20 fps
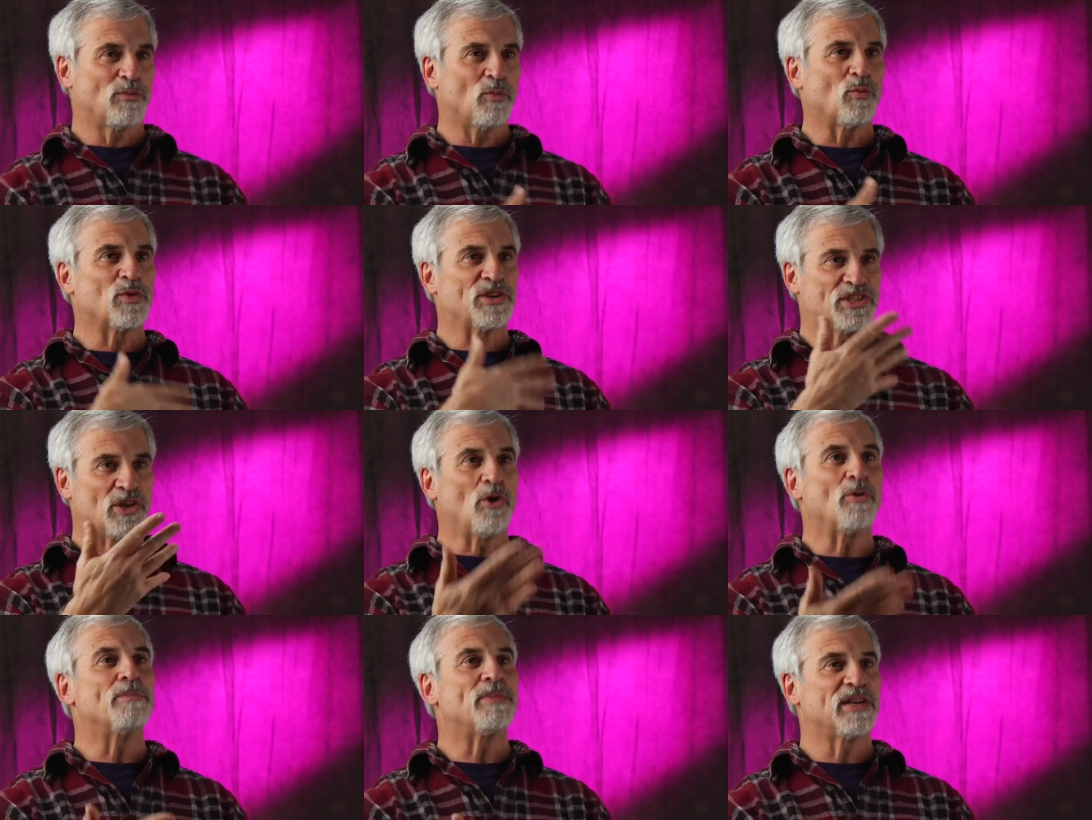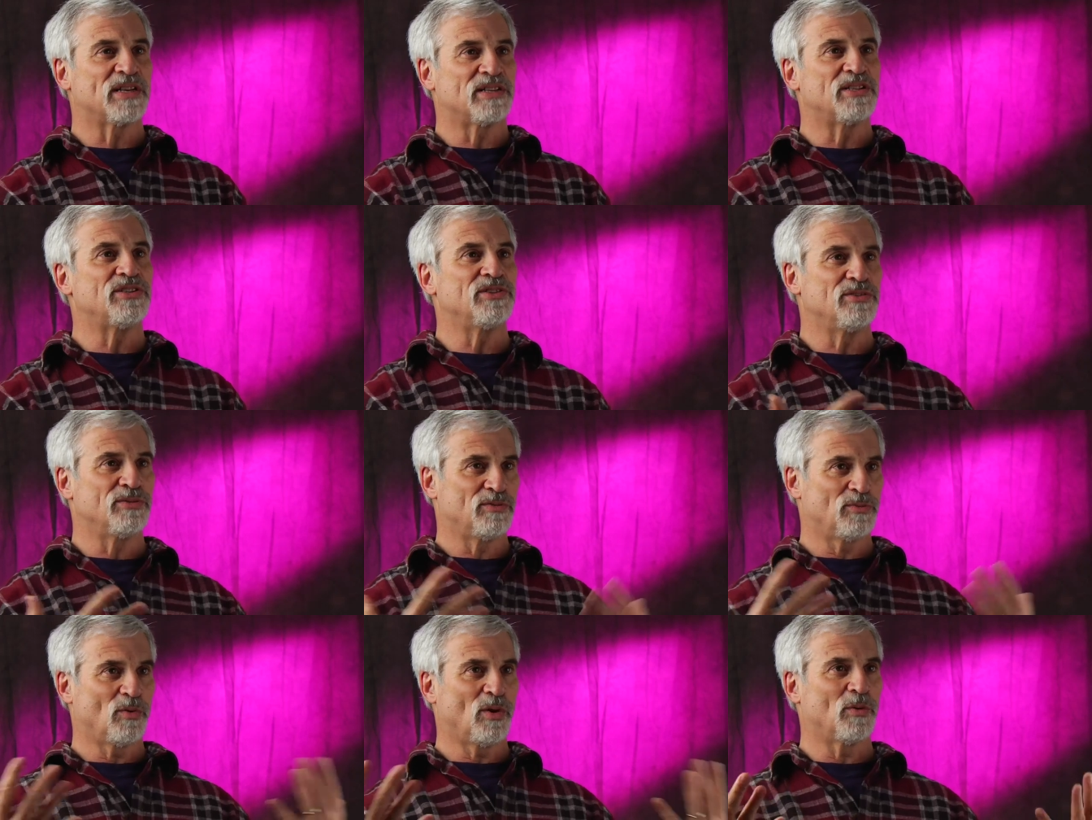was open
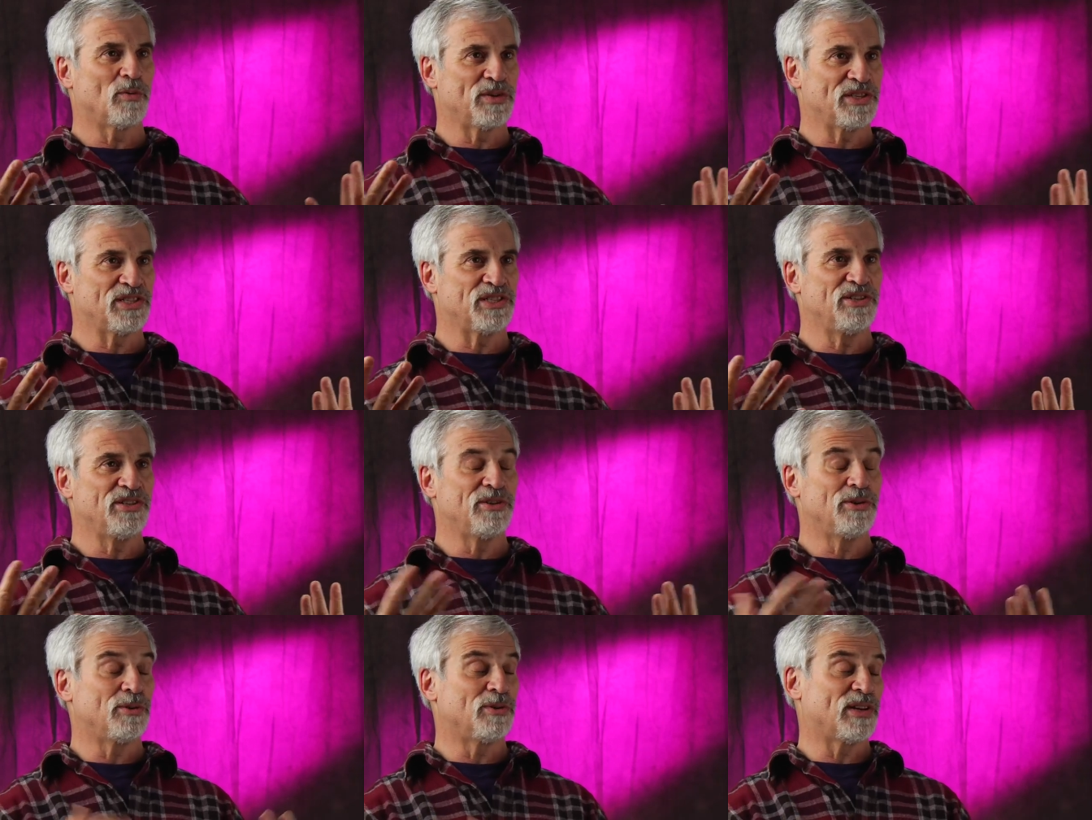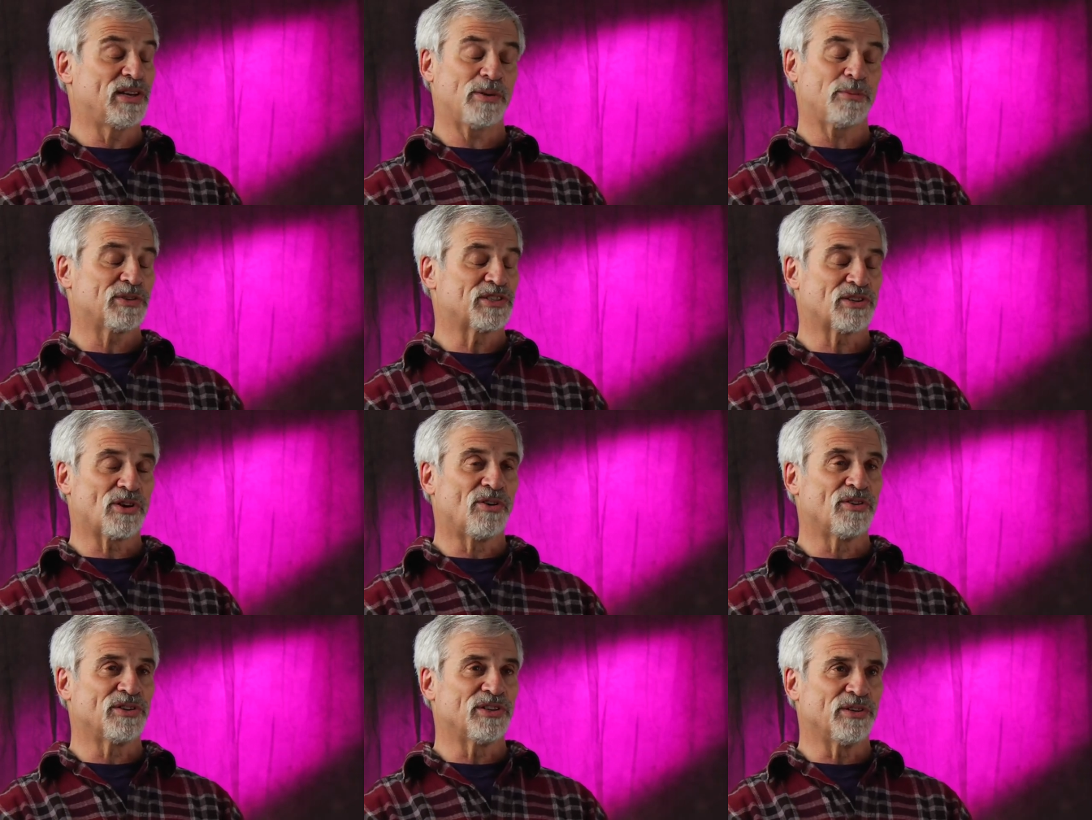to what was new, and it was
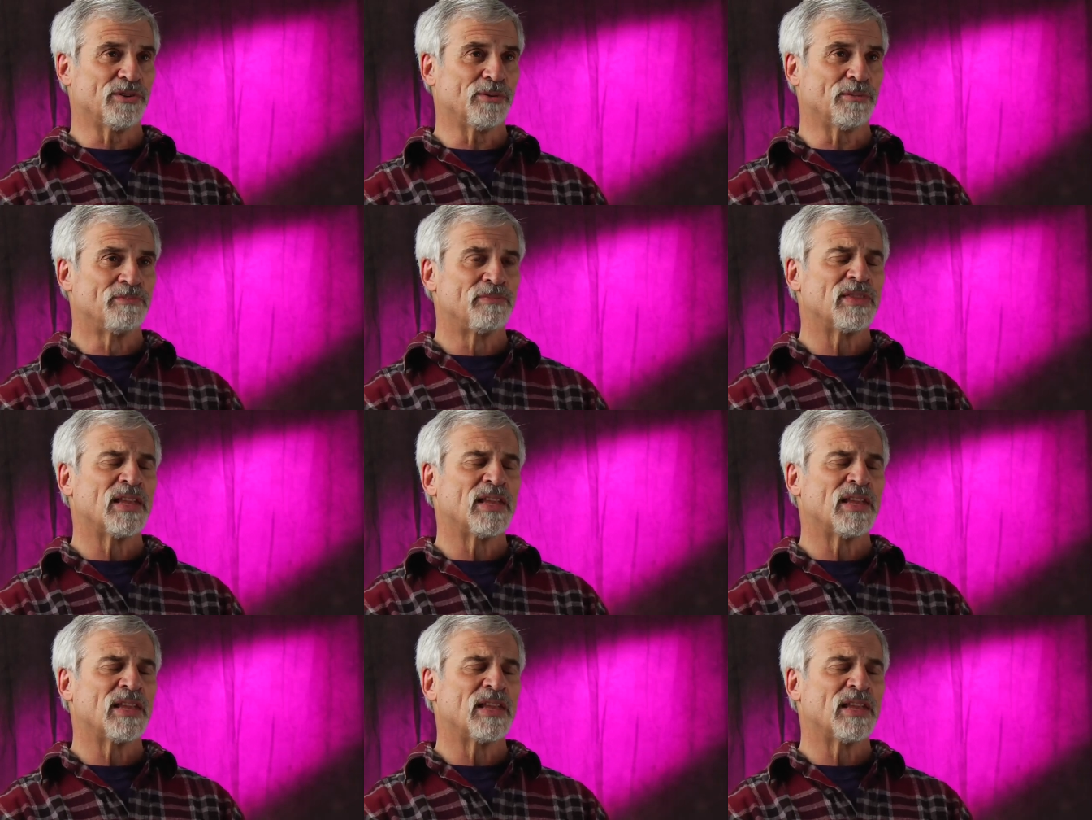all new.